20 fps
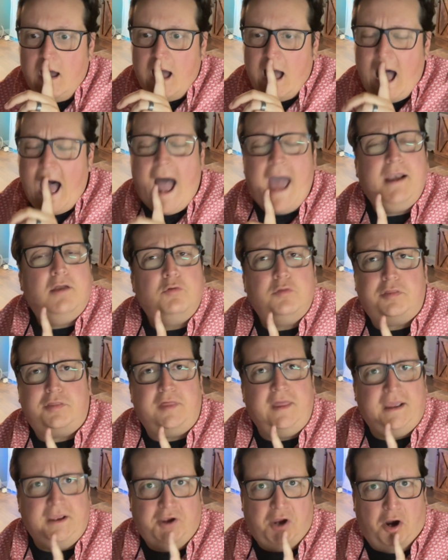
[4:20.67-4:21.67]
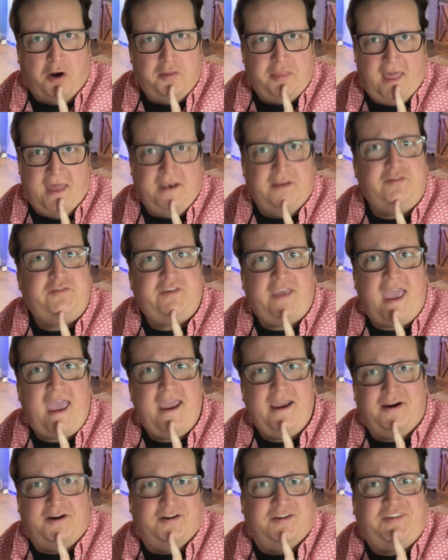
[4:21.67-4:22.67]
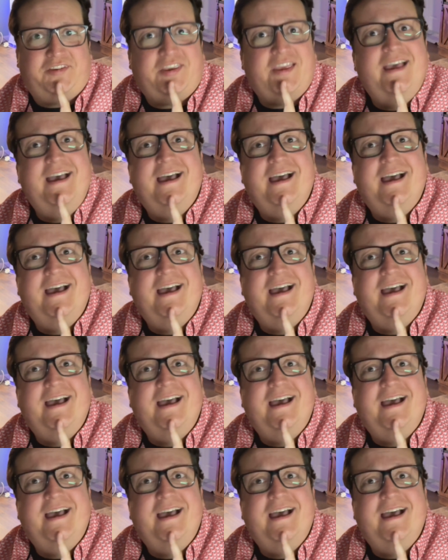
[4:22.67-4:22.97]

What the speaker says: I don't think Garth Ennis cares.